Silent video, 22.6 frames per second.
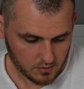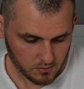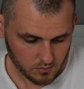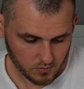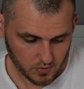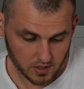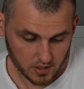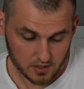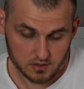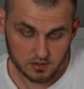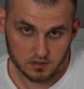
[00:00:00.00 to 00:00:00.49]

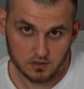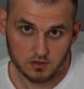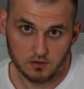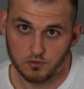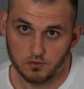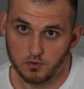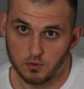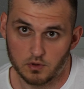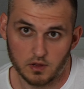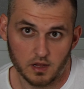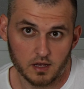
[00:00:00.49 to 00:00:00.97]
But if
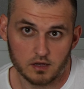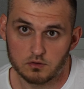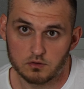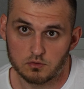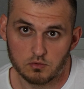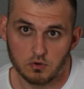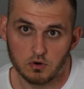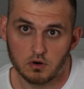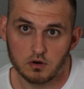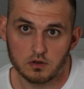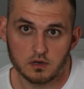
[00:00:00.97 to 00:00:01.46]
you would like to
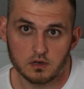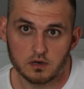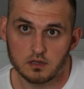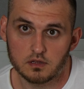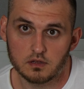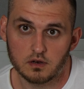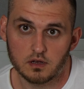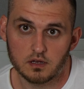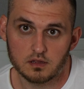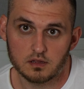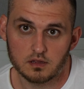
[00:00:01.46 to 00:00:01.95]
order it
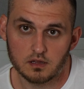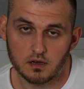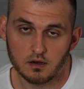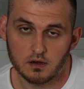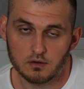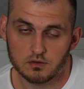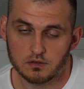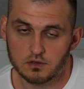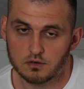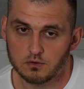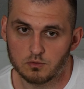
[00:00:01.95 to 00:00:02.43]
right
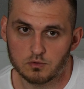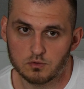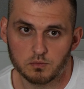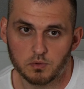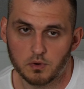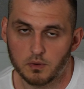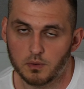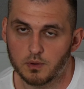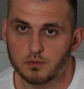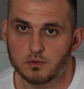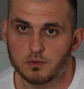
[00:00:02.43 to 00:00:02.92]
now, then you would
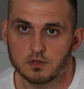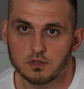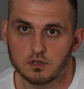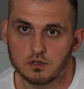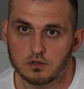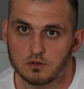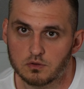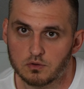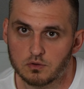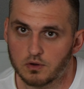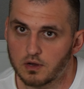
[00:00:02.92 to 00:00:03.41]
probably
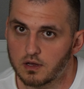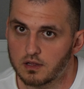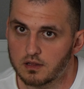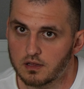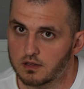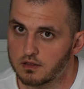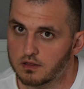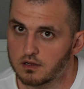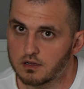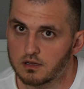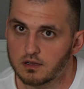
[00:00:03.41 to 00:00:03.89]
need to wait
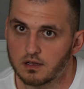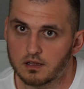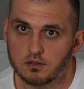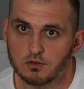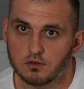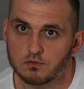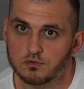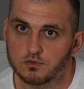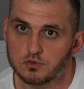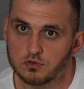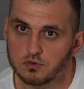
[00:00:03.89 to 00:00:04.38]
until the end
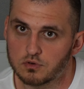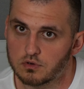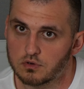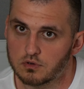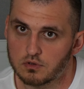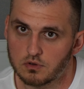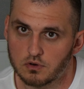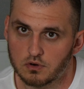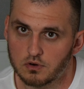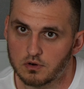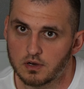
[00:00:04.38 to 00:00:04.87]
of June
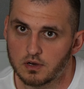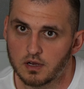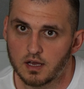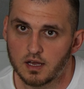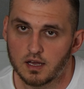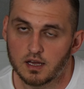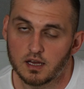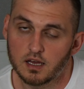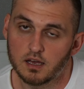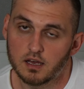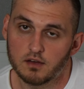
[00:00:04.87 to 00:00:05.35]
or
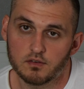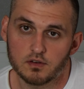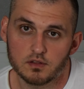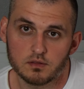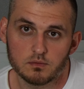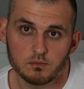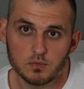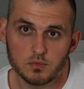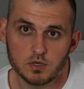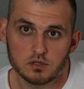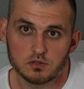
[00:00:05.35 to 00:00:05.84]

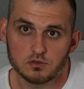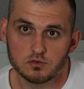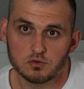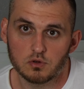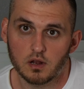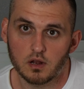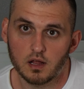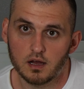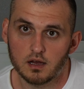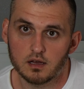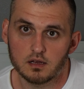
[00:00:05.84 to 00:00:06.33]
even
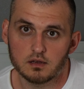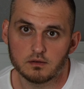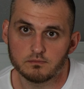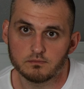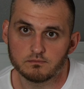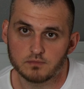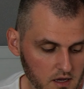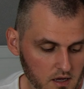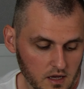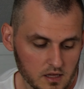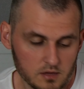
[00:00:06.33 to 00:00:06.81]
mid-July,
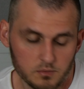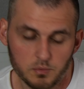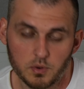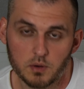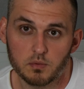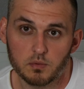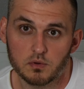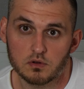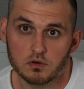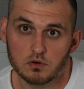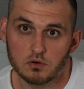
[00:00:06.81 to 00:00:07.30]
and
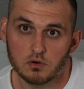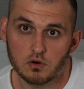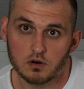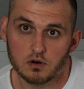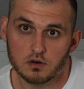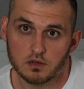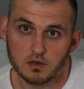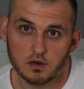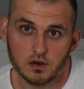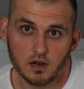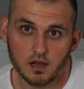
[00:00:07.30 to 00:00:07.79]
people who
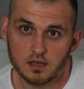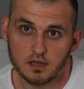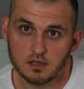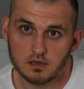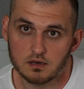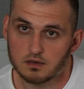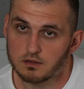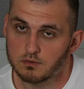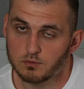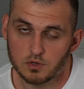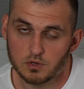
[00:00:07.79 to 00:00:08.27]
order
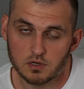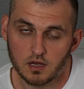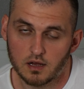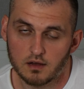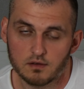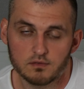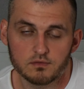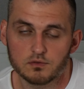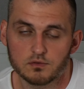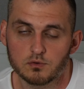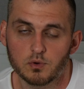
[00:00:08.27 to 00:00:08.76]
later will
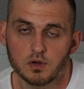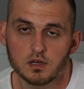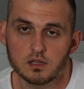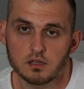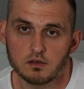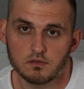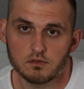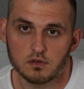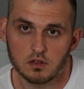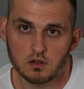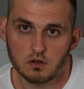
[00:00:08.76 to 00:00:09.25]
have to wait
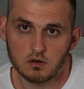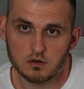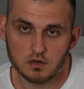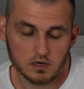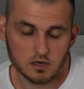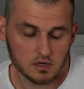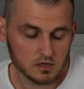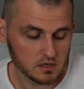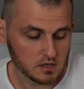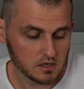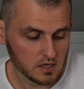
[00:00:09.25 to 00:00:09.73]
even
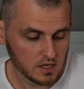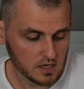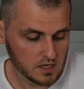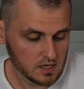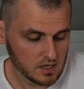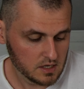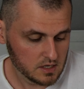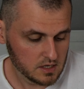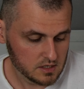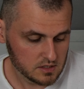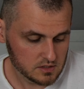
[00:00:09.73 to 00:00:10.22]
longer.
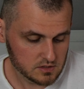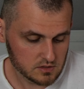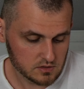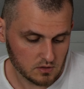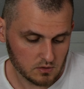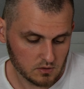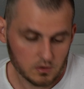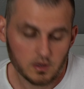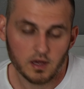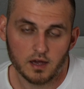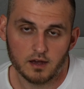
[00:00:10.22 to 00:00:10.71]

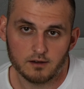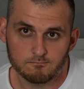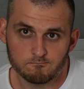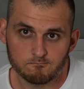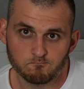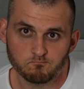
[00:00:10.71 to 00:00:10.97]
So yeah,